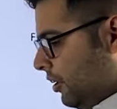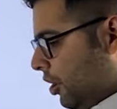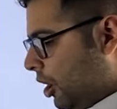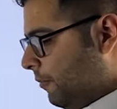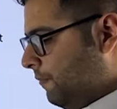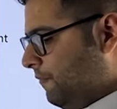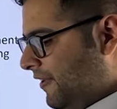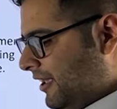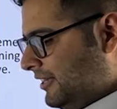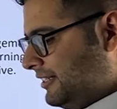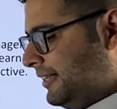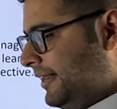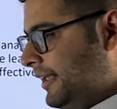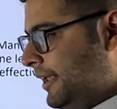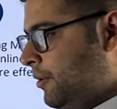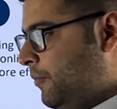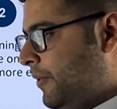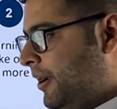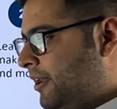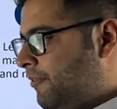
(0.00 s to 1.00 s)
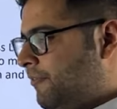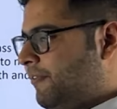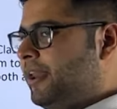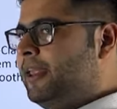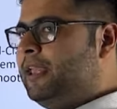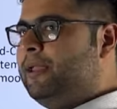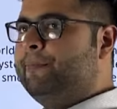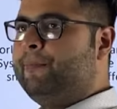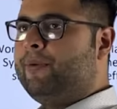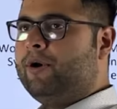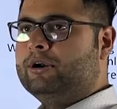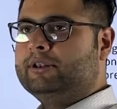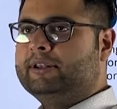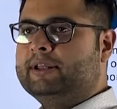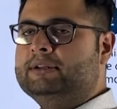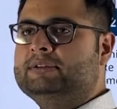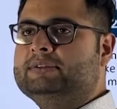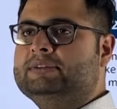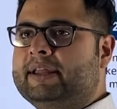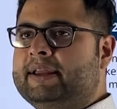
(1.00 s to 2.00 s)
obviously one very
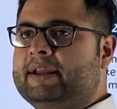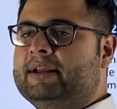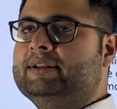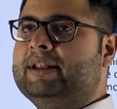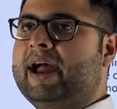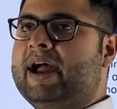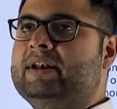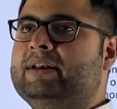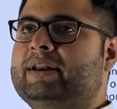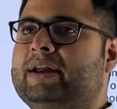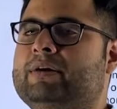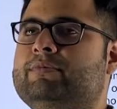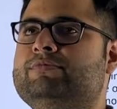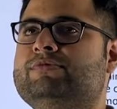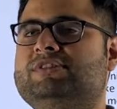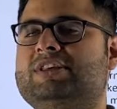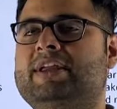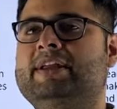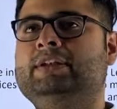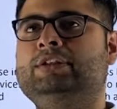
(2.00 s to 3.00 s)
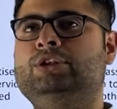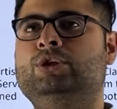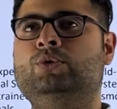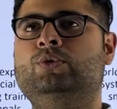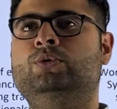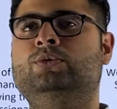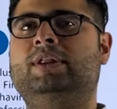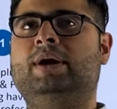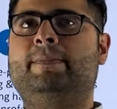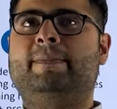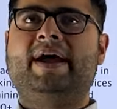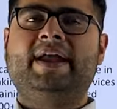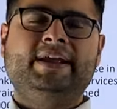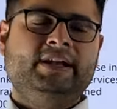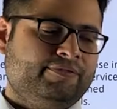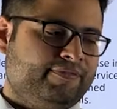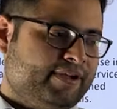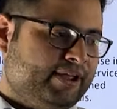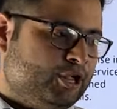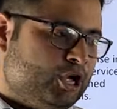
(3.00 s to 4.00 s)
important thing that comes into the
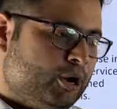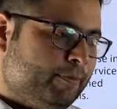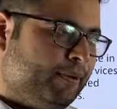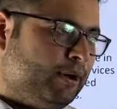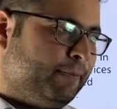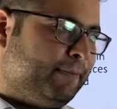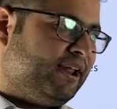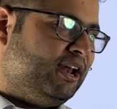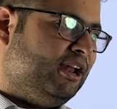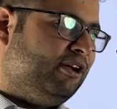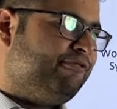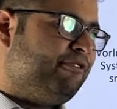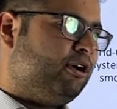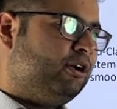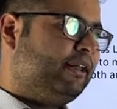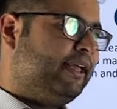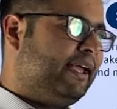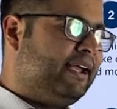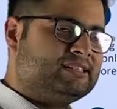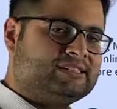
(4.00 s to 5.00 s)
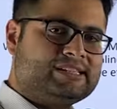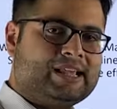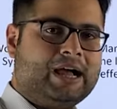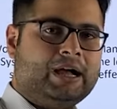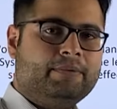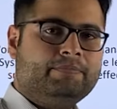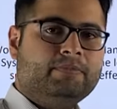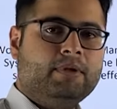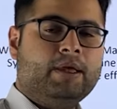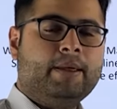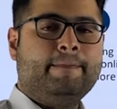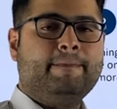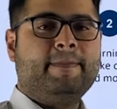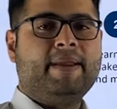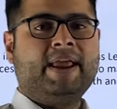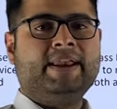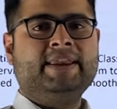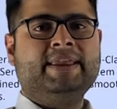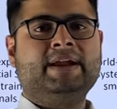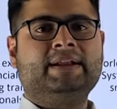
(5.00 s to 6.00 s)
mind when you are preparing for the exam,
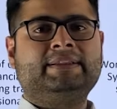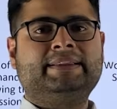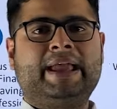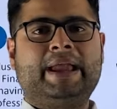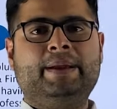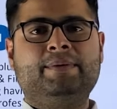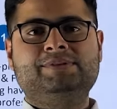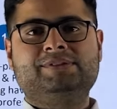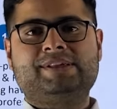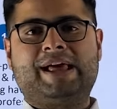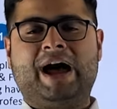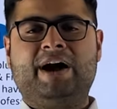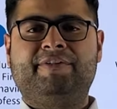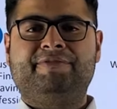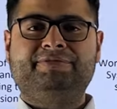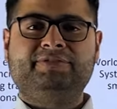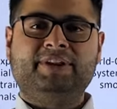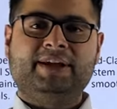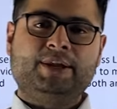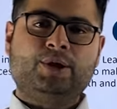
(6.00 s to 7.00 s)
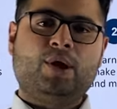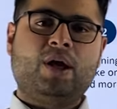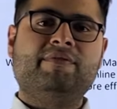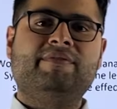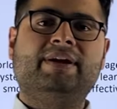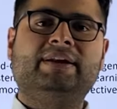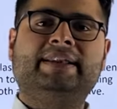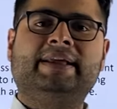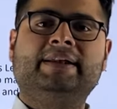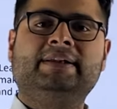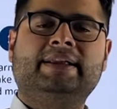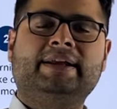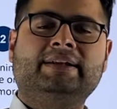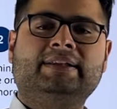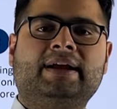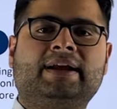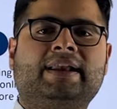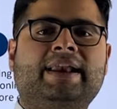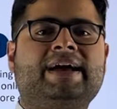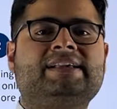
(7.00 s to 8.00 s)
many a times after you have attended
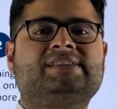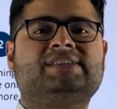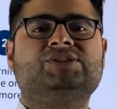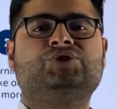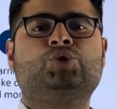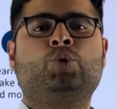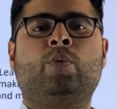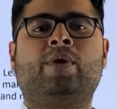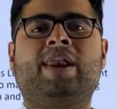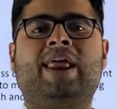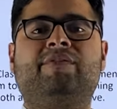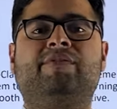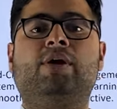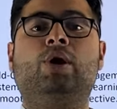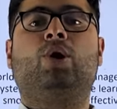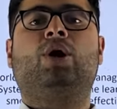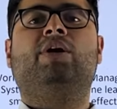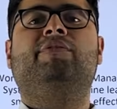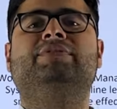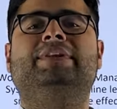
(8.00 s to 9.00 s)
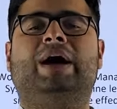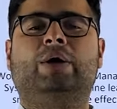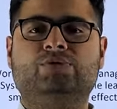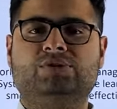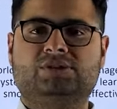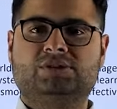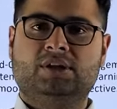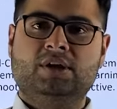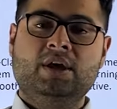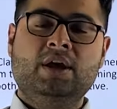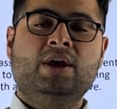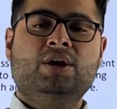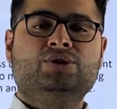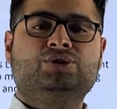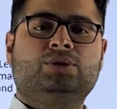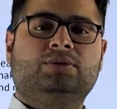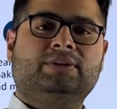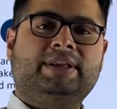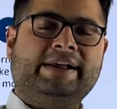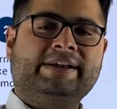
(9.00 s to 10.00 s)
the classes, you will have a lot of doubts.
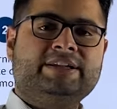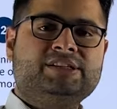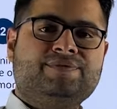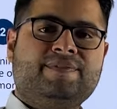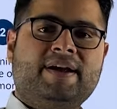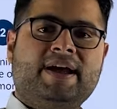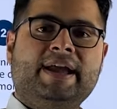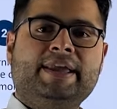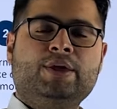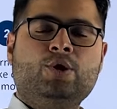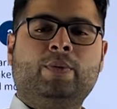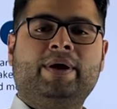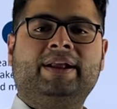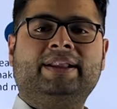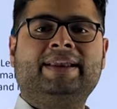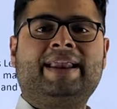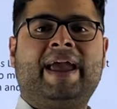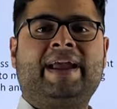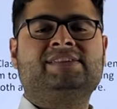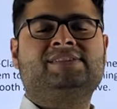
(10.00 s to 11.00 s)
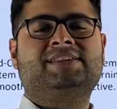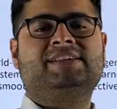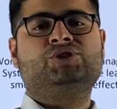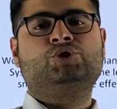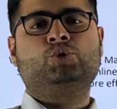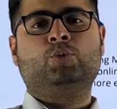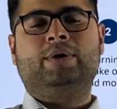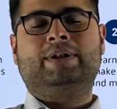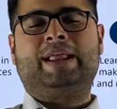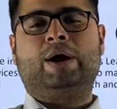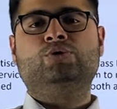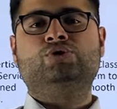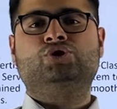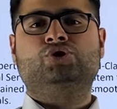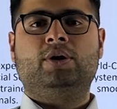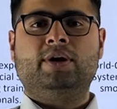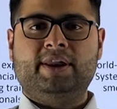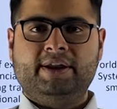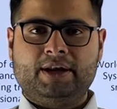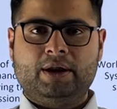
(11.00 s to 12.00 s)
So that is why you get an access to a doubt
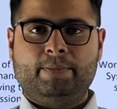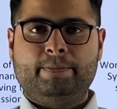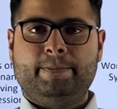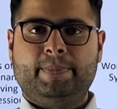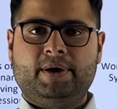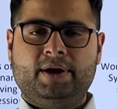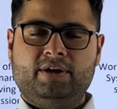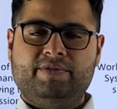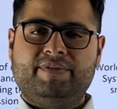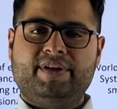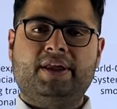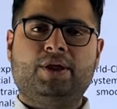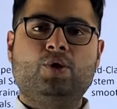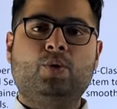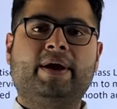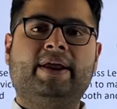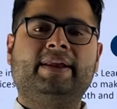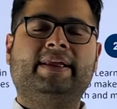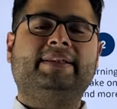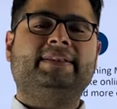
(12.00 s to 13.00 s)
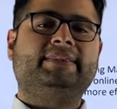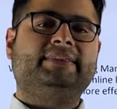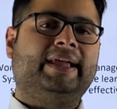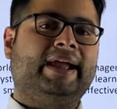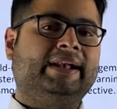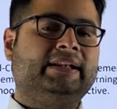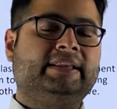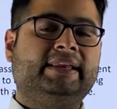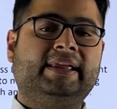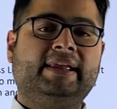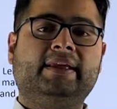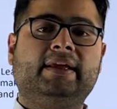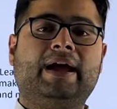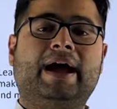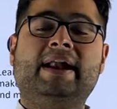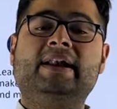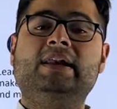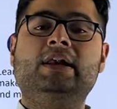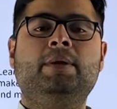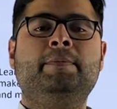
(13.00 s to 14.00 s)
solving number where you can get the
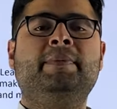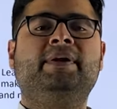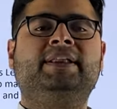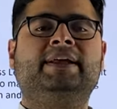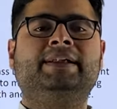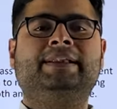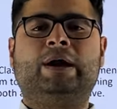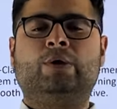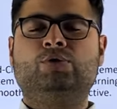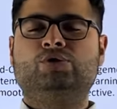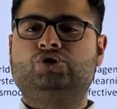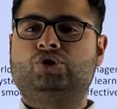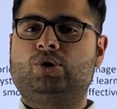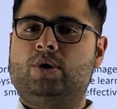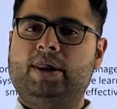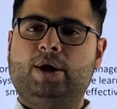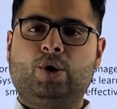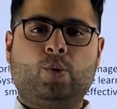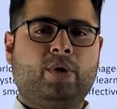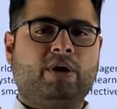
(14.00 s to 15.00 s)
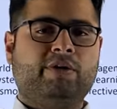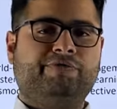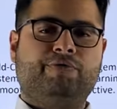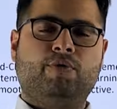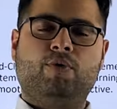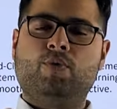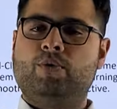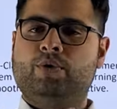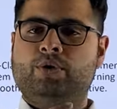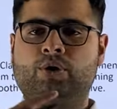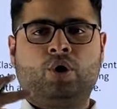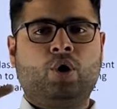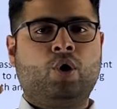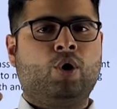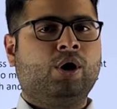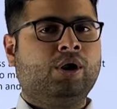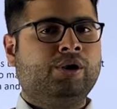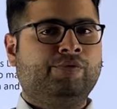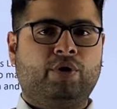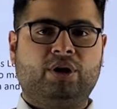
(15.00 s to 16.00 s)
unlimited doubt solving over phone,
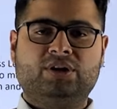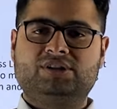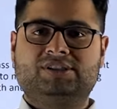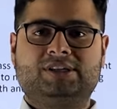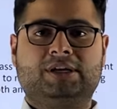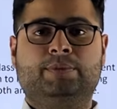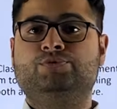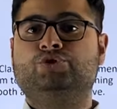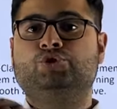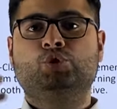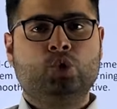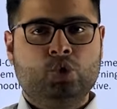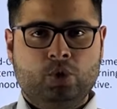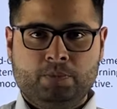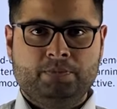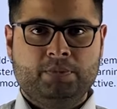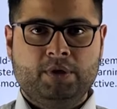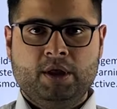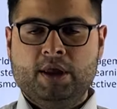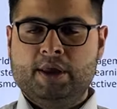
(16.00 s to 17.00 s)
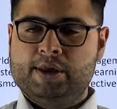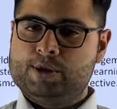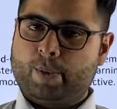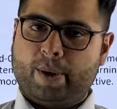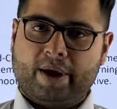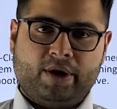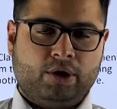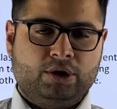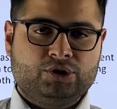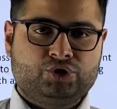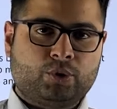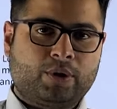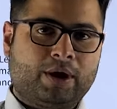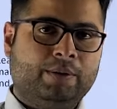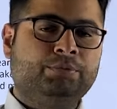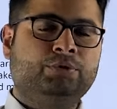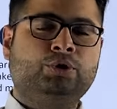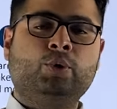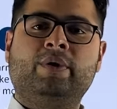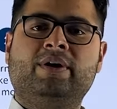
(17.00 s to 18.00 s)
call, WhatsApp, Zoom. You can also
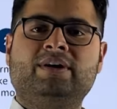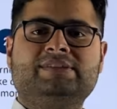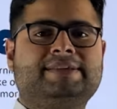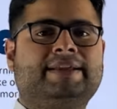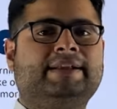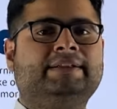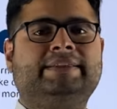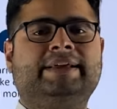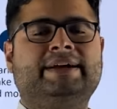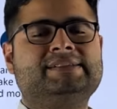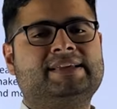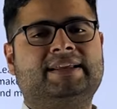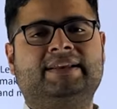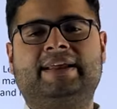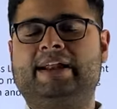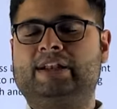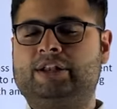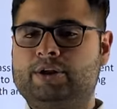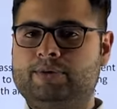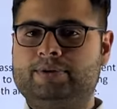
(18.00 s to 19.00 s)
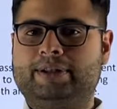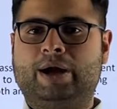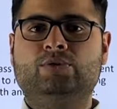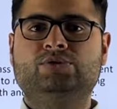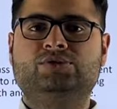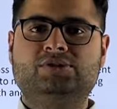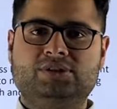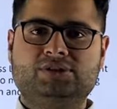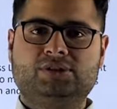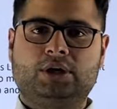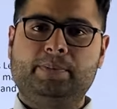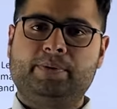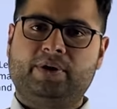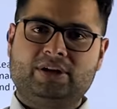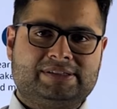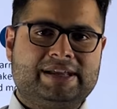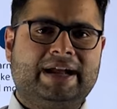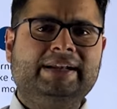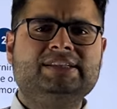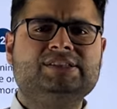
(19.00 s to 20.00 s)
come to our centers and get your doubts resolved,
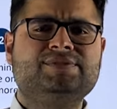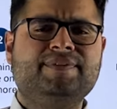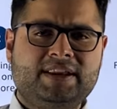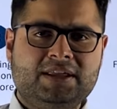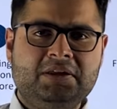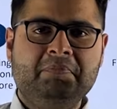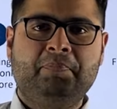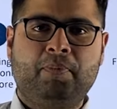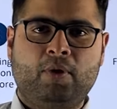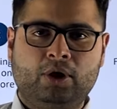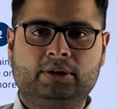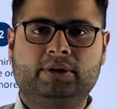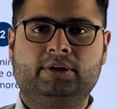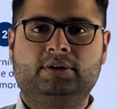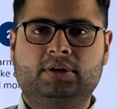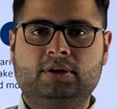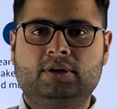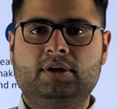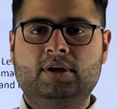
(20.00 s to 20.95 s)
because that is very important.